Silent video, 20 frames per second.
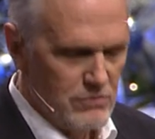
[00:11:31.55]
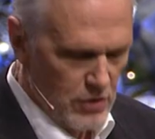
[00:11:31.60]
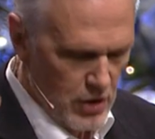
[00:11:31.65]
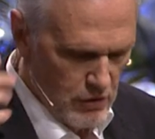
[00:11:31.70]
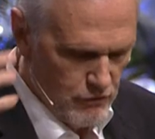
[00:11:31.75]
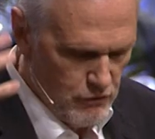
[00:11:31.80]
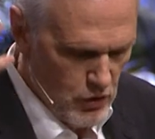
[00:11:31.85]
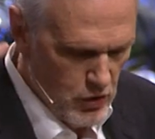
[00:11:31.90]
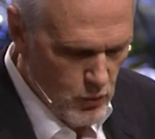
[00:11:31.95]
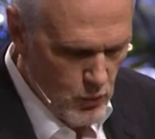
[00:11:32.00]

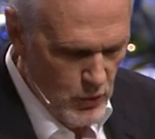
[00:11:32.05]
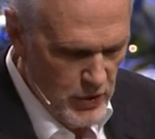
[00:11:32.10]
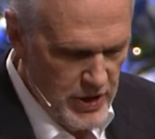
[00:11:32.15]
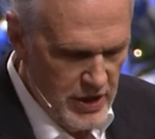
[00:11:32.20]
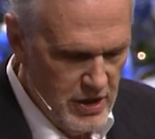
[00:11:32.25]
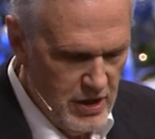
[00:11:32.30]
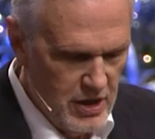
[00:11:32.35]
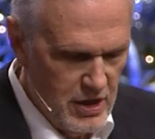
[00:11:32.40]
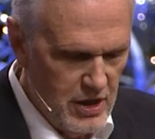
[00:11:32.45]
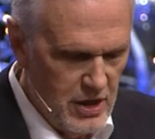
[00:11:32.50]
of when
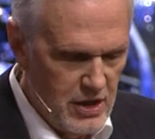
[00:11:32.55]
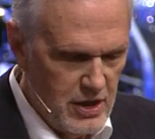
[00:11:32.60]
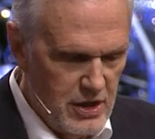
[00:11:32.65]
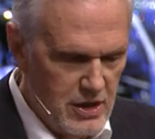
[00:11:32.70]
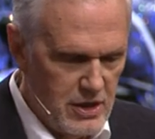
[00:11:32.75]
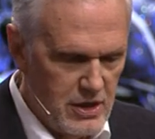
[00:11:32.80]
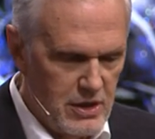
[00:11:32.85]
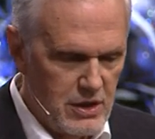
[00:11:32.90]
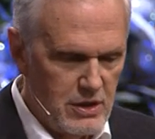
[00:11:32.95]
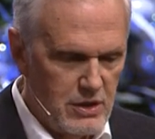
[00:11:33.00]
we
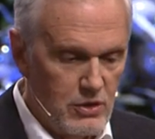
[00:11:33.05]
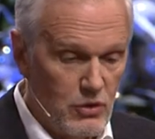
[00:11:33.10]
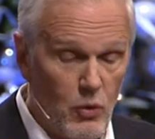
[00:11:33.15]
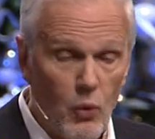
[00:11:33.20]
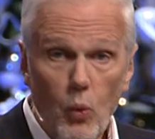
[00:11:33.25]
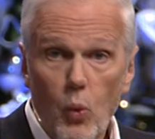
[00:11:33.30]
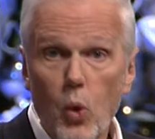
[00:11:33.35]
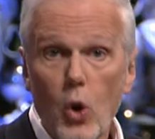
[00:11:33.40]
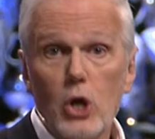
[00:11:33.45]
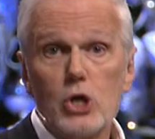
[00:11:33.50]

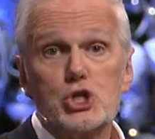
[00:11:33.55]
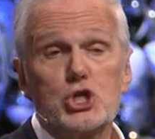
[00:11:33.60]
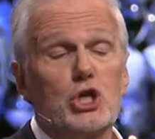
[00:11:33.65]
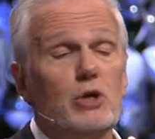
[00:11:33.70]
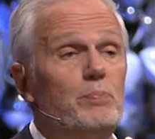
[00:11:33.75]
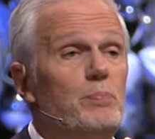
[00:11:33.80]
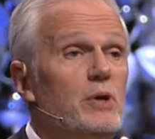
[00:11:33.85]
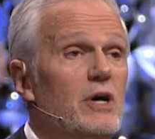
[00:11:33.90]
worship